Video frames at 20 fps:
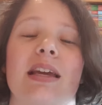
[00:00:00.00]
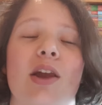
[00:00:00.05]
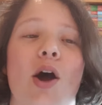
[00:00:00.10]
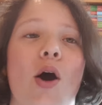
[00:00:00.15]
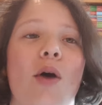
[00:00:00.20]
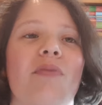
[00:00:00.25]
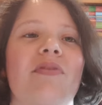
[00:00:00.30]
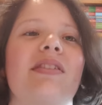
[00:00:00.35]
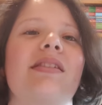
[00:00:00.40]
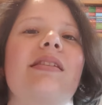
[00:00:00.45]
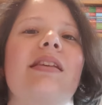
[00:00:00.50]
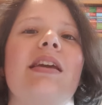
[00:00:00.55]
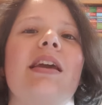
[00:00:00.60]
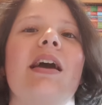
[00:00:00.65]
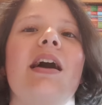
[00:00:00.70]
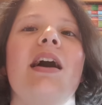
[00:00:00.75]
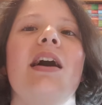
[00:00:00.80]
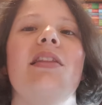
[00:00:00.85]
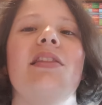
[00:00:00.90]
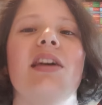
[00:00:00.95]
And
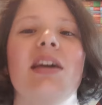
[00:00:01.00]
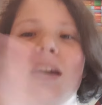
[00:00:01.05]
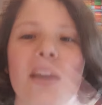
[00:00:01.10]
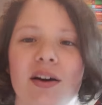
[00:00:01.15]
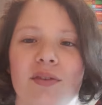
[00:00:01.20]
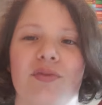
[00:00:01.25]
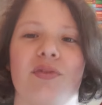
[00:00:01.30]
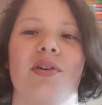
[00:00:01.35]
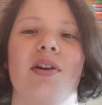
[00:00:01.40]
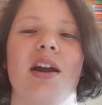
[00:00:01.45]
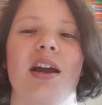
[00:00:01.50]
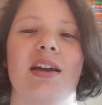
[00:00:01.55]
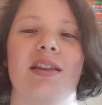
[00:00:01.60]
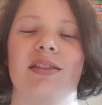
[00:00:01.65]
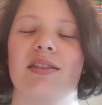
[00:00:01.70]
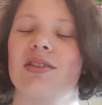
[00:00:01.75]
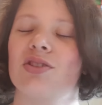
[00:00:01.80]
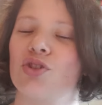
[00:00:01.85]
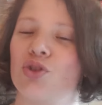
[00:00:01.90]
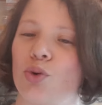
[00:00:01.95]
obviously the cover
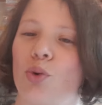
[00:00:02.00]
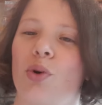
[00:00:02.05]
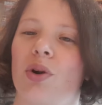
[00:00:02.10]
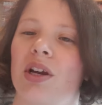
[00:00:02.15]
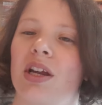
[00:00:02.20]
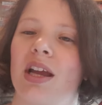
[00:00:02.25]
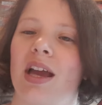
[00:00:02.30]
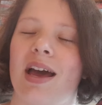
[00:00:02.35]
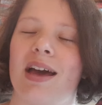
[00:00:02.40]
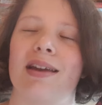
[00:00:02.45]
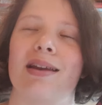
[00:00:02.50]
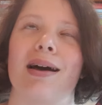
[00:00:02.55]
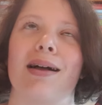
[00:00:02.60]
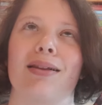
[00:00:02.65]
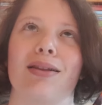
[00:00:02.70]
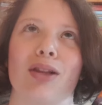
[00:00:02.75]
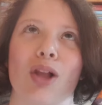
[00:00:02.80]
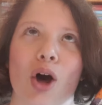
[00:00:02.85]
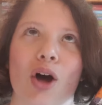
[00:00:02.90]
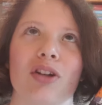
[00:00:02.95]
and the story had
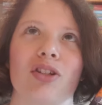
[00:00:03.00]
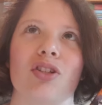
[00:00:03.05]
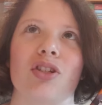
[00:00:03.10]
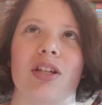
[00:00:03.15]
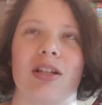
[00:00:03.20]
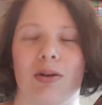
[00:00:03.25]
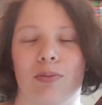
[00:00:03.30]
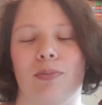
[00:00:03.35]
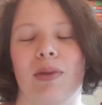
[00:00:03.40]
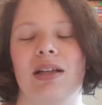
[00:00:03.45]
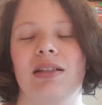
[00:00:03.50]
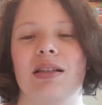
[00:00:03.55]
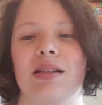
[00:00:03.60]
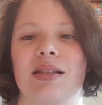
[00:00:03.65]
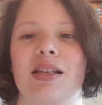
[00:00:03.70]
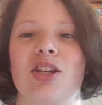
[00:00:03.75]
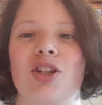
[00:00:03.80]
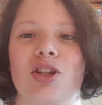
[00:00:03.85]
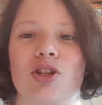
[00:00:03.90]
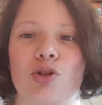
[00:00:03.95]
a lot in my
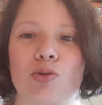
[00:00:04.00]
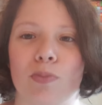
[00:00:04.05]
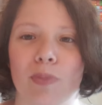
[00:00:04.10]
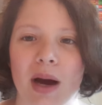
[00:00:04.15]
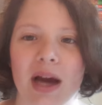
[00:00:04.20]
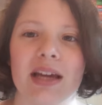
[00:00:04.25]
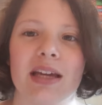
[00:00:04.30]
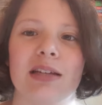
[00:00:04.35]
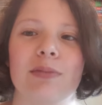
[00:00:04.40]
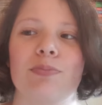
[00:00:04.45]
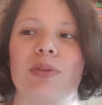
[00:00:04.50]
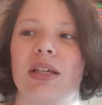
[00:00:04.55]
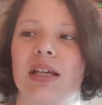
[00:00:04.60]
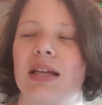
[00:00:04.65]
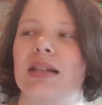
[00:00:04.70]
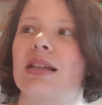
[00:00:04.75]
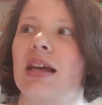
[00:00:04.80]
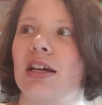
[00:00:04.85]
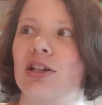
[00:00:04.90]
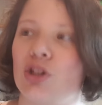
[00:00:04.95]
decision to buy it,
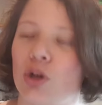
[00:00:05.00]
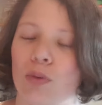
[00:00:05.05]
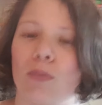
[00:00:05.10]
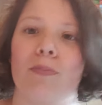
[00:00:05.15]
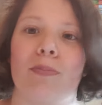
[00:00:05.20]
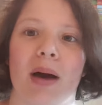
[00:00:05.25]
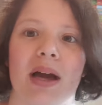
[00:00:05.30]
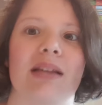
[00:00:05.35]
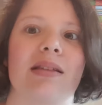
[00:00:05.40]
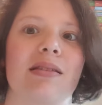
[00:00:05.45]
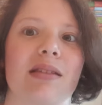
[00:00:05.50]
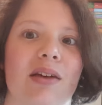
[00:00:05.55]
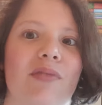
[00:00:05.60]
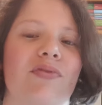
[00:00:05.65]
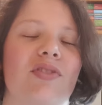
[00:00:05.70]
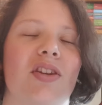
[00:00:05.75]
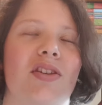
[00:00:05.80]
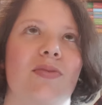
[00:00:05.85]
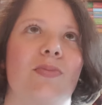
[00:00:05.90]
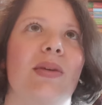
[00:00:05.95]
because I don't buy
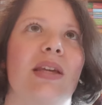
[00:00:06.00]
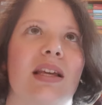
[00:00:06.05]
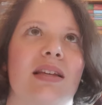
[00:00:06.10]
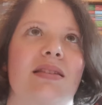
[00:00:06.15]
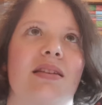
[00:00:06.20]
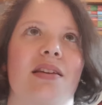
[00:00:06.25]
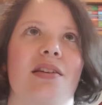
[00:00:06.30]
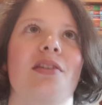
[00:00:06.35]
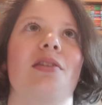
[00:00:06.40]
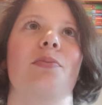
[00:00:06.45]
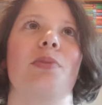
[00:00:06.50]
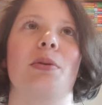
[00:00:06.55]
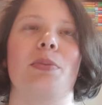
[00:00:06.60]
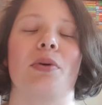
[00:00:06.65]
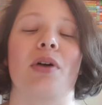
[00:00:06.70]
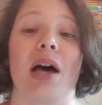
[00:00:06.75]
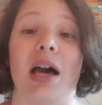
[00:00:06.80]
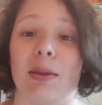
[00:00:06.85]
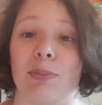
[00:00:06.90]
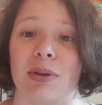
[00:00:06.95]
stuff just because I hear
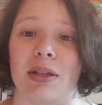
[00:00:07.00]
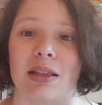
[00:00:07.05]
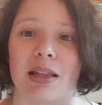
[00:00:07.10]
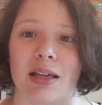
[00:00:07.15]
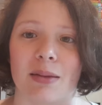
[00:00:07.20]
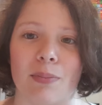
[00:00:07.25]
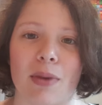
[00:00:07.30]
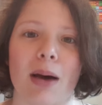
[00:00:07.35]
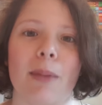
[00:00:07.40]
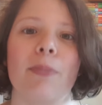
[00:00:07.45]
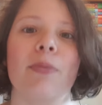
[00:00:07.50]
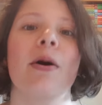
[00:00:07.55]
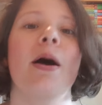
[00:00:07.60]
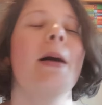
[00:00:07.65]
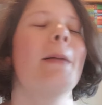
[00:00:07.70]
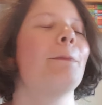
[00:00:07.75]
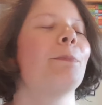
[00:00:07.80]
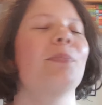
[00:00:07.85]
people hyping them up.